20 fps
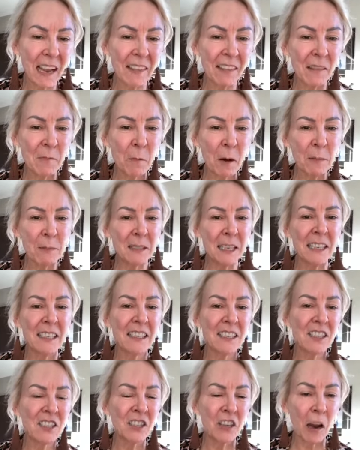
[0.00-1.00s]
and the website
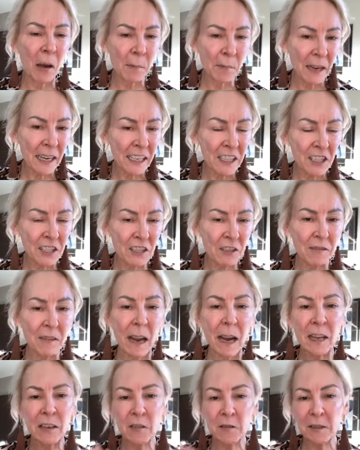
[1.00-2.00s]
is shop hey june
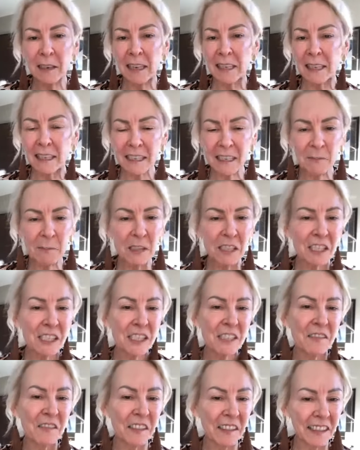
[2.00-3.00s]
i don't get any
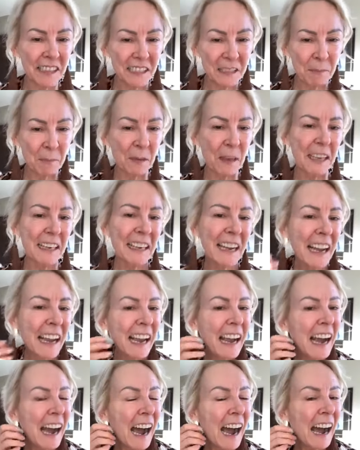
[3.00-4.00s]
commissions for this but
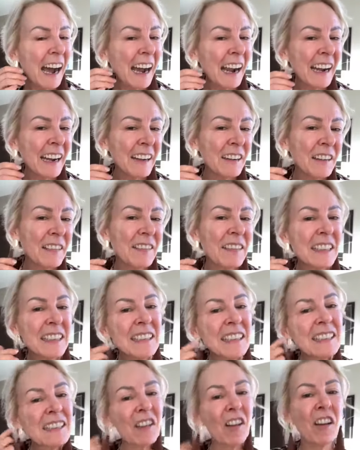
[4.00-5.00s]
i
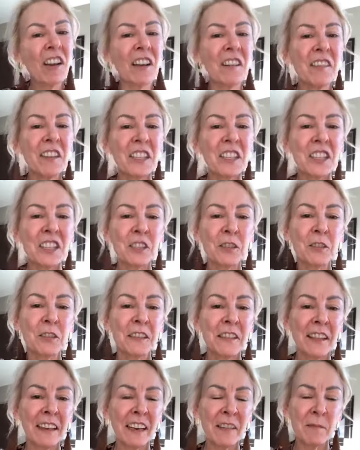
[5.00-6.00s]
this is all of her
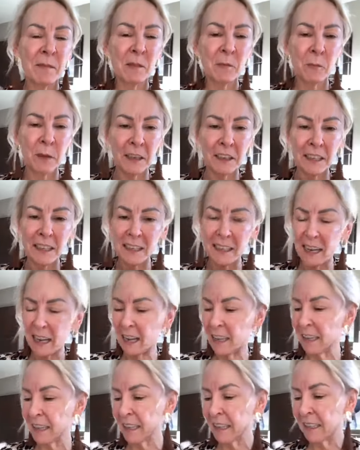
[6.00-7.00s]
jewelry that i've been wearing
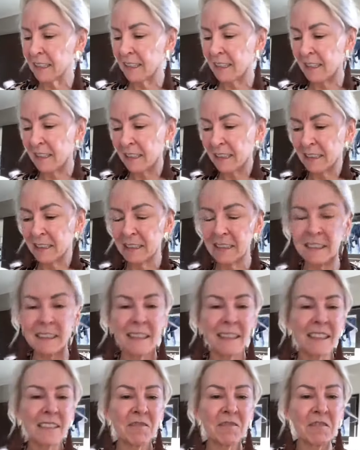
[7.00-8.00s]
and it
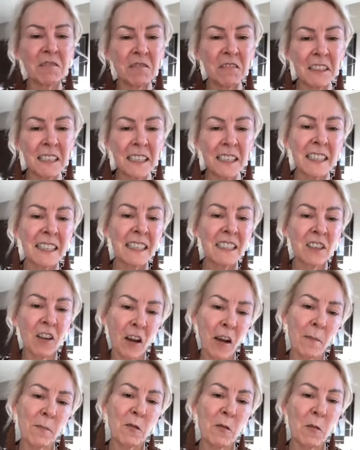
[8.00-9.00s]
is really
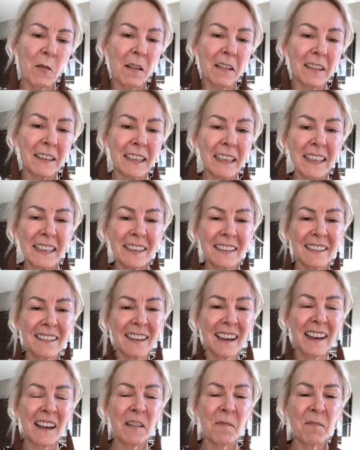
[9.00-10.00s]
top quality
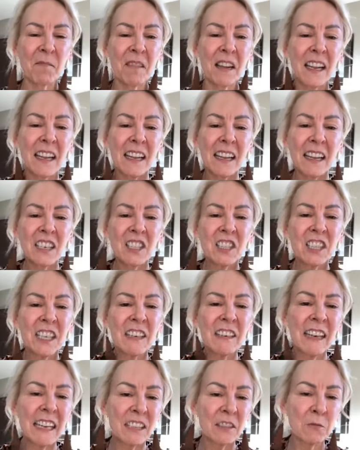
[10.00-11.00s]
um,
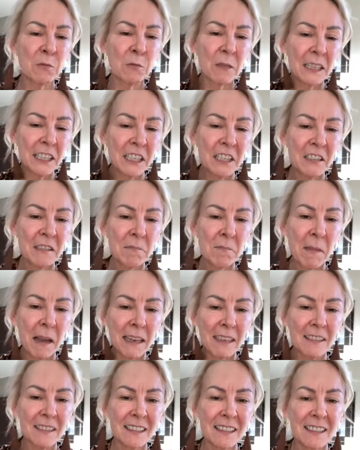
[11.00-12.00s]
she gets really good
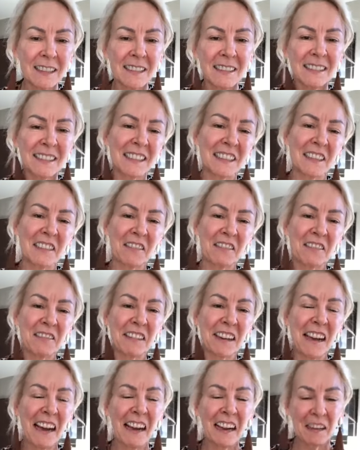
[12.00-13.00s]
metals so
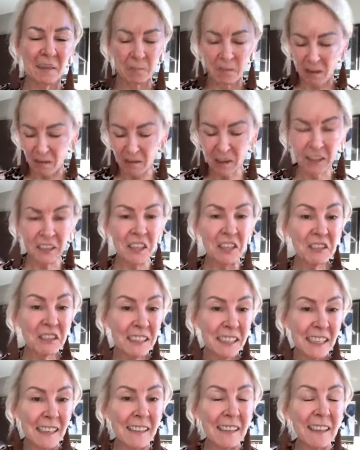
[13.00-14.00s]
um, if you're
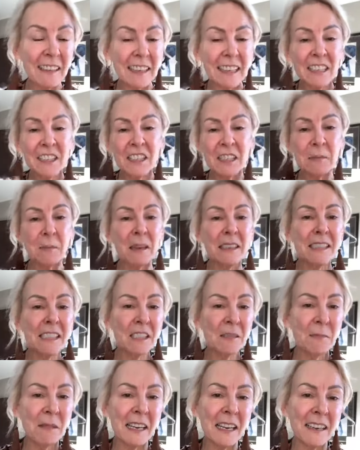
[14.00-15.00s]
interested in the link just
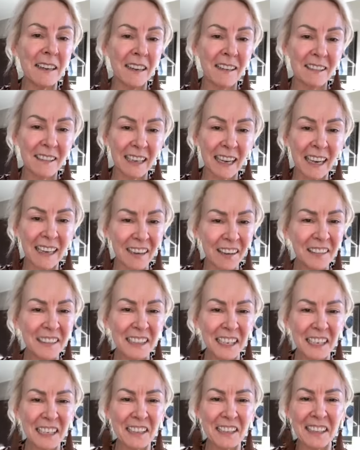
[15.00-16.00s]
message me and i'll and i'll
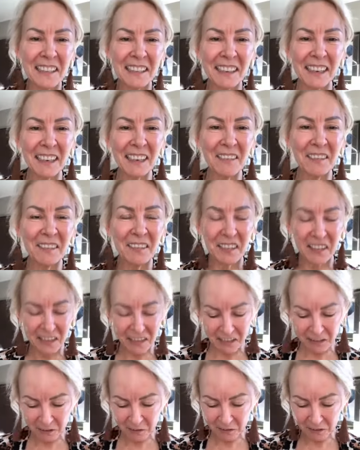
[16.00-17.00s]
send you the link for
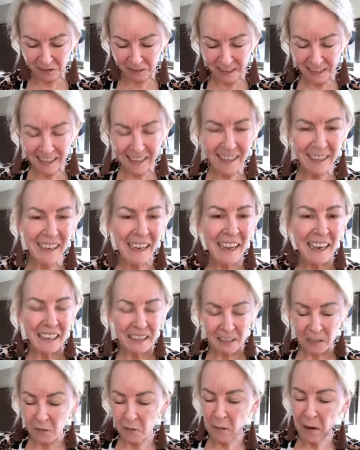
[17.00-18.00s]
the jewelry
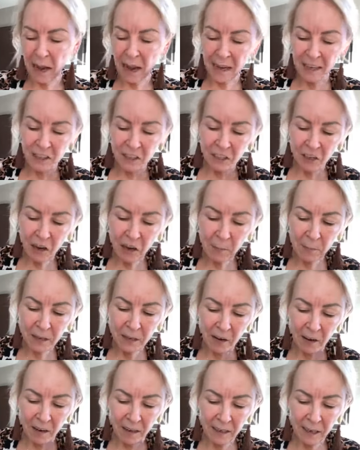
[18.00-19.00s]
so as you're
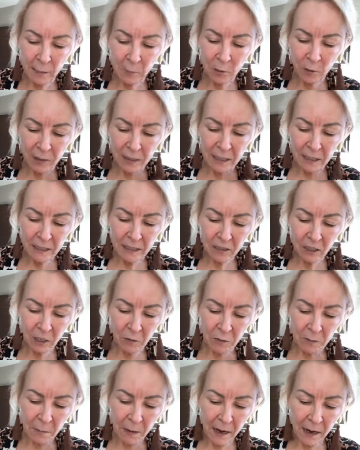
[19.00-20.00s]
hopping on i'm going to
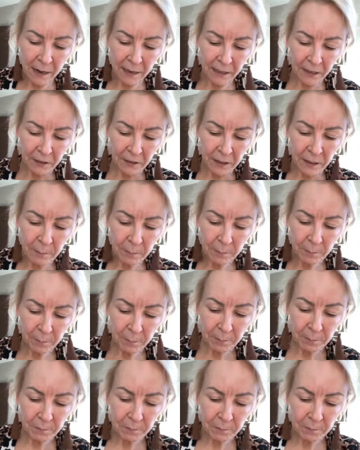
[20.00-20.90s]
start with my eye cream